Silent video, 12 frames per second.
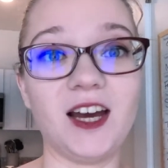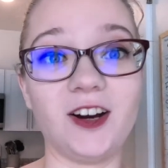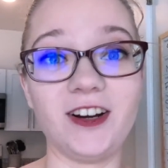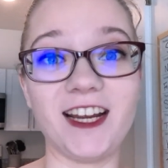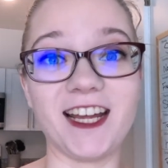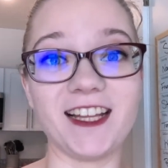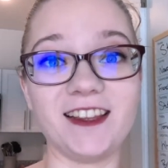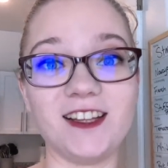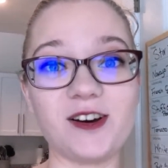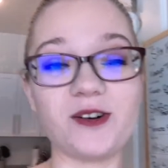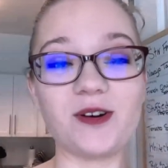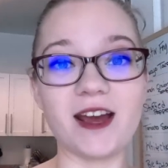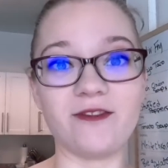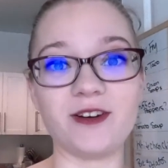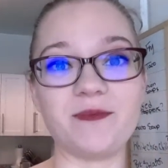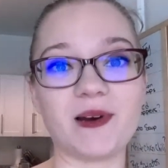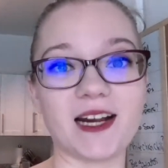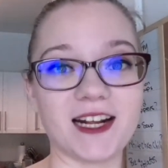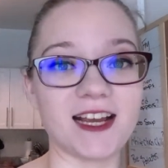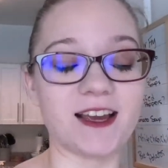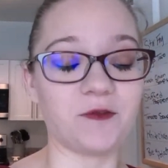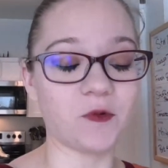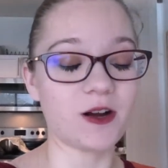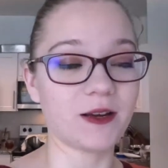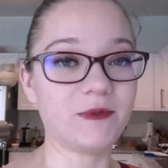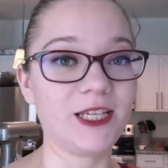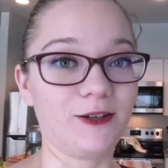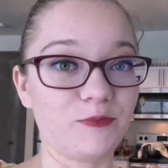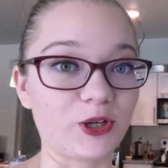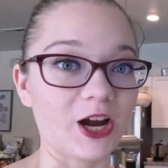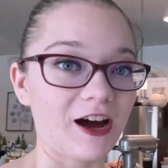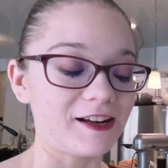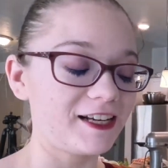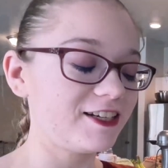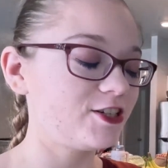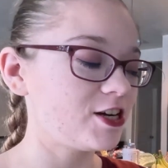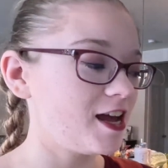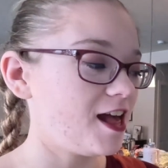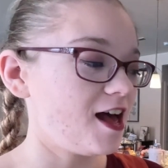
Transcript: All right, hello everybody and welcome to Edinburgh Cottage.